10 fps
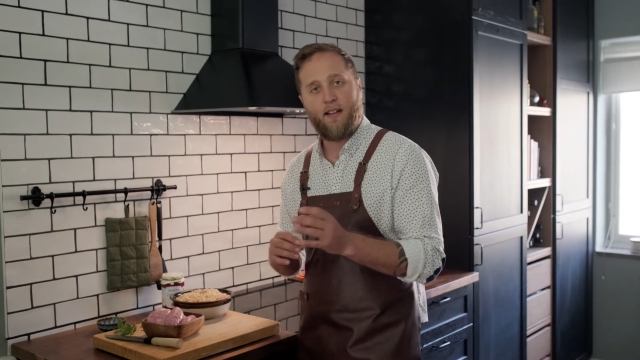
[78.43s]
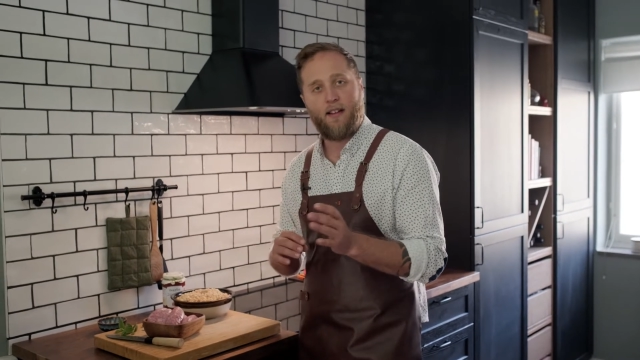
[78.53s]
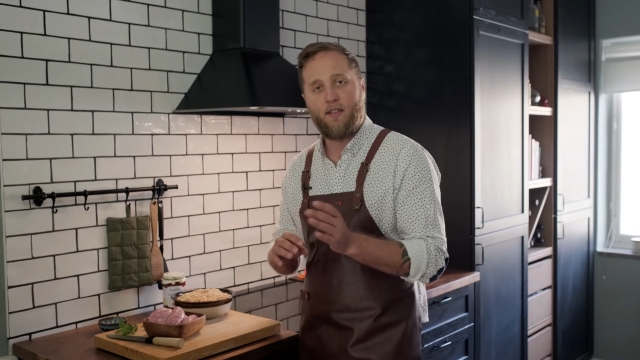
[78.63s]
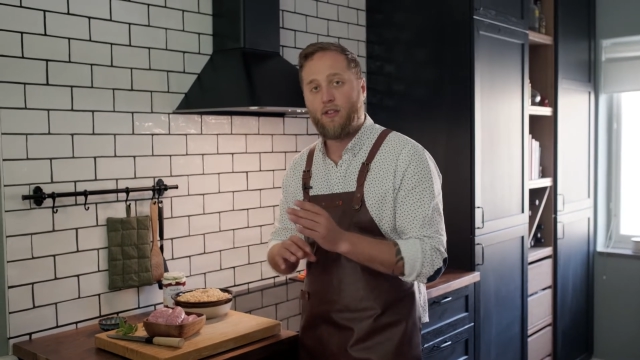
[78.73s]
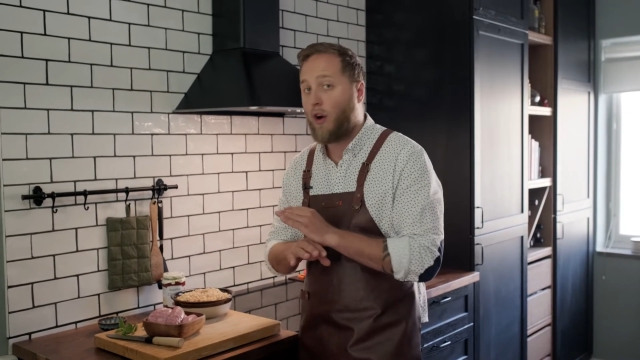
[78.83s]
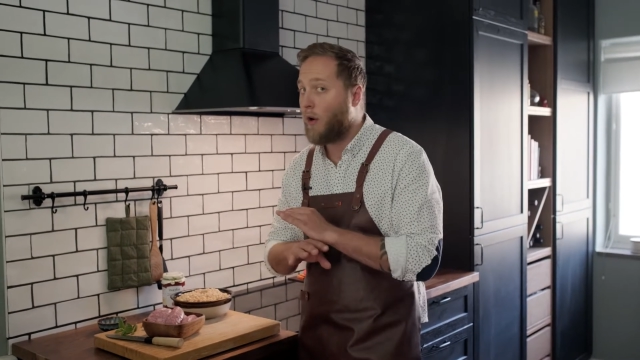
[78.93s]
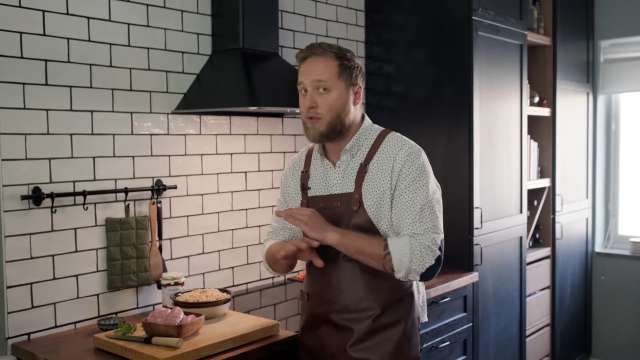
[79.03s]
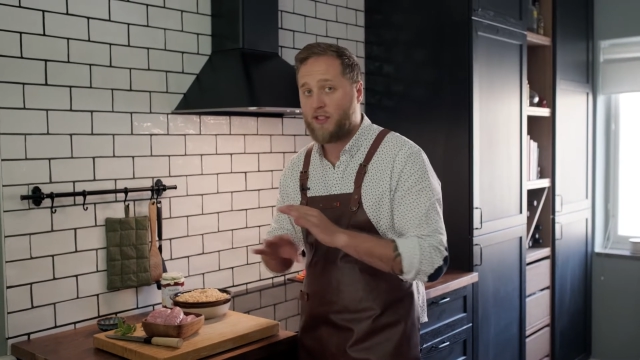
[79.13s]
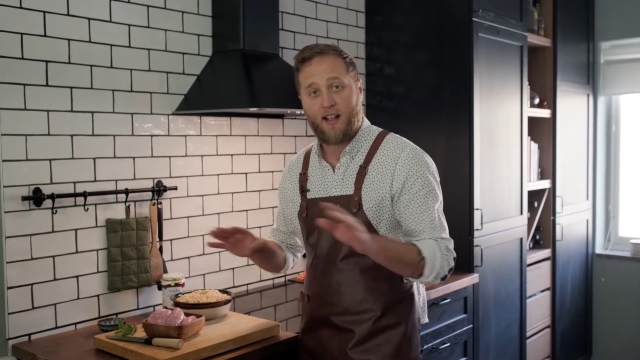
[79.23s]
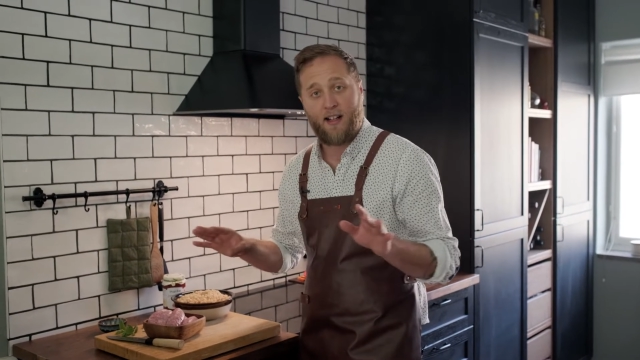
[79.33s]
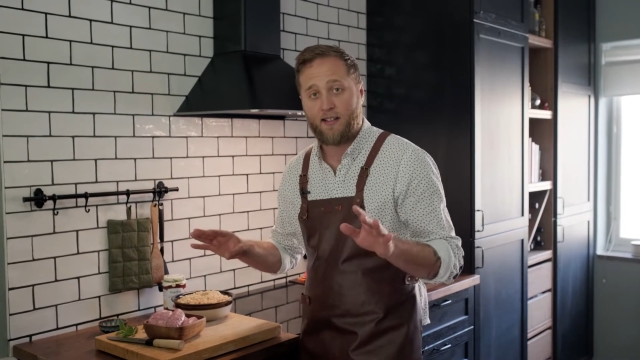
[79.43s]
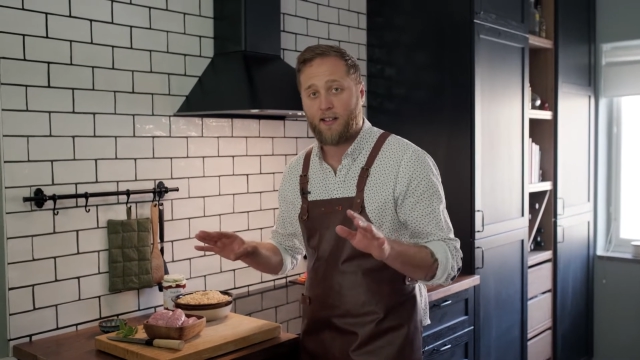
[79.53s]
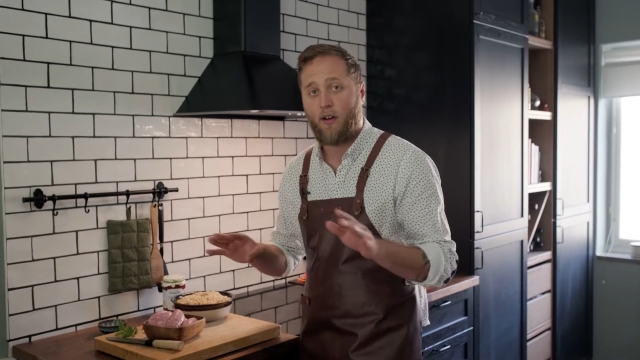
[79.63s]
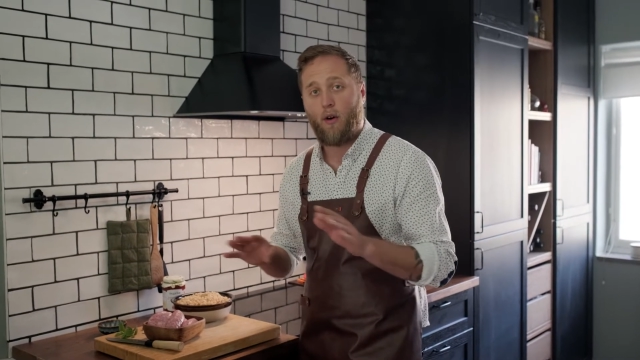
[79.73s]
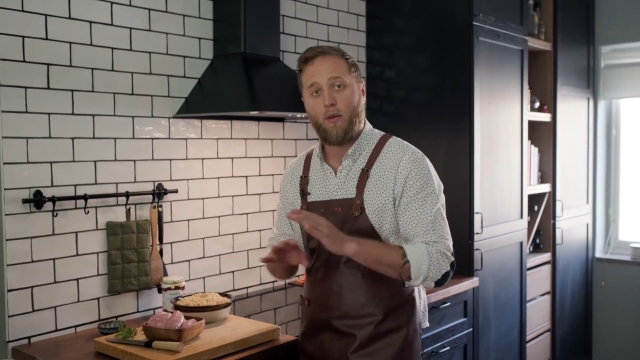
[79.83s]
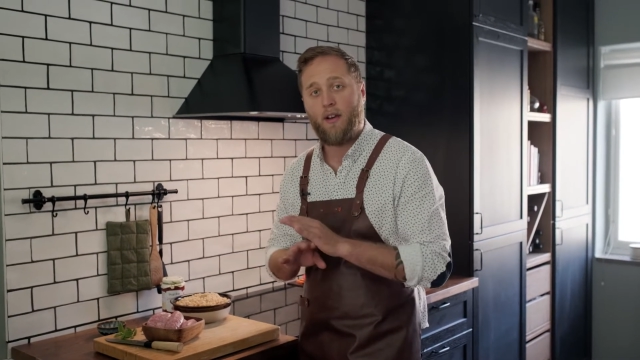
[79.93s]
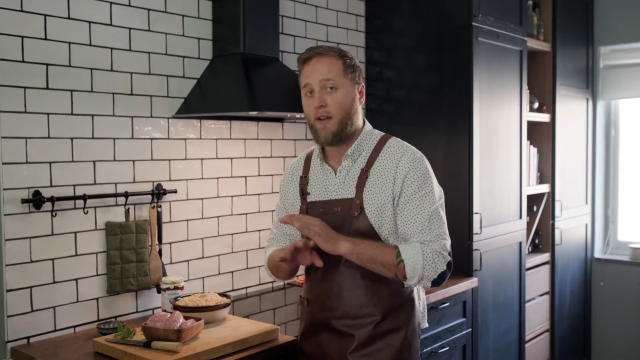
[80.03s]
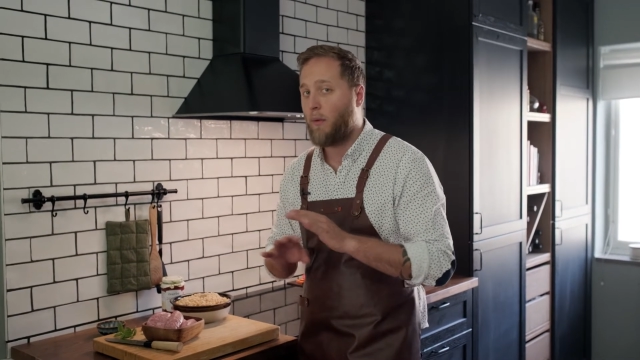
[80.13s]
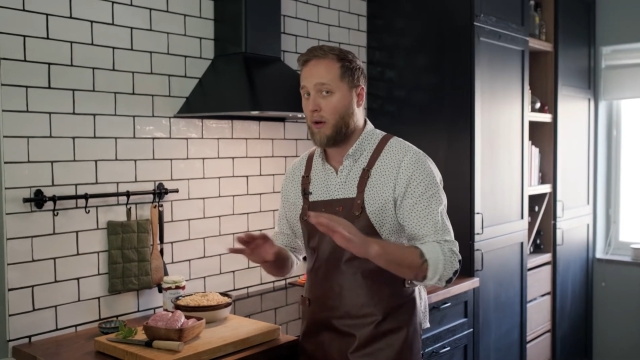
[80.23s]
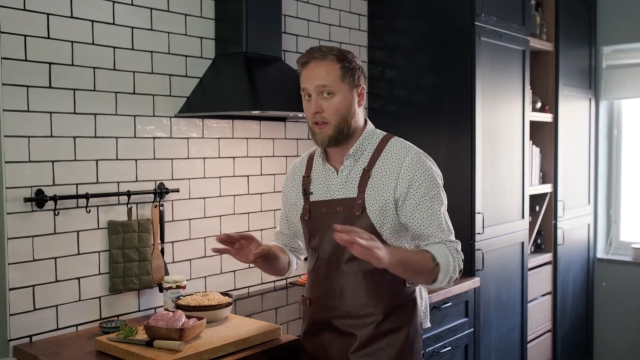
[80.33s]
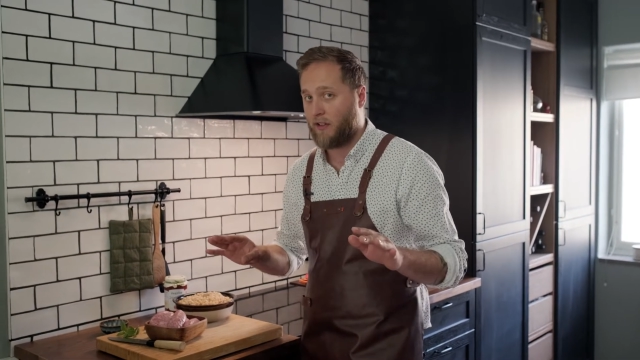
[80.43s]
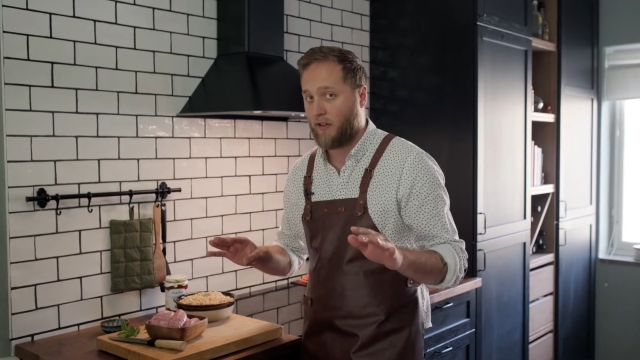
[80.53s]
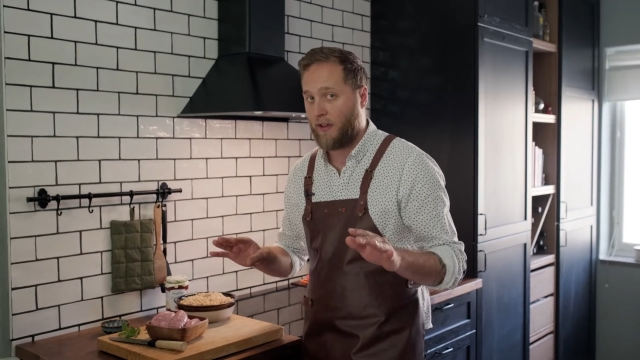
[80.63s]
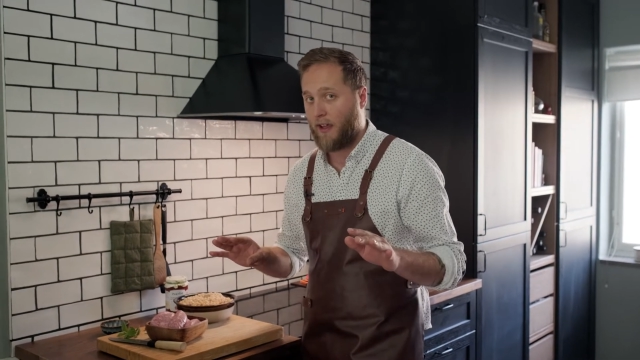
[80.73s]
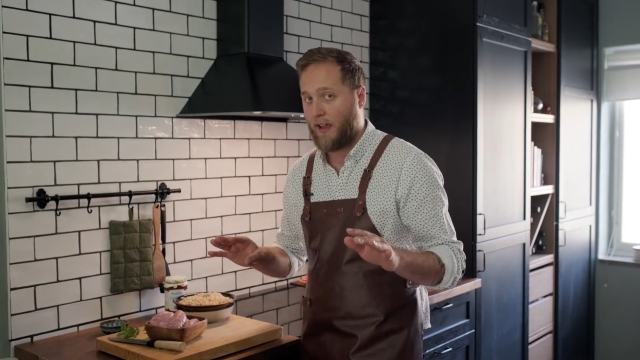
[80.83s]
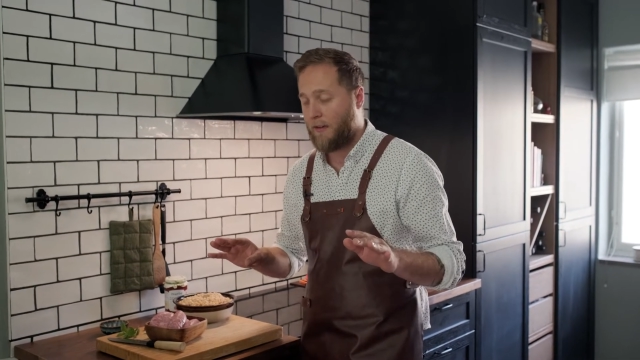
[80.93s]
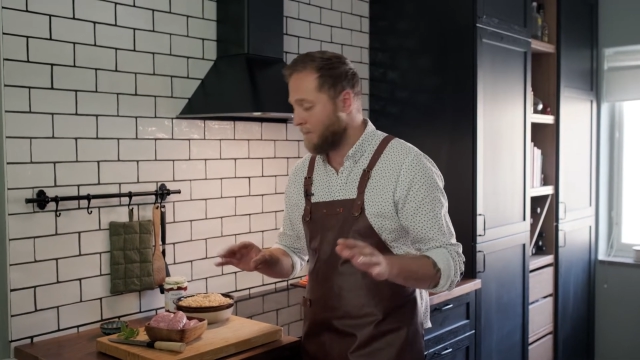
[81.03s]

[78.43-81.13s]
no salt, only water, okay?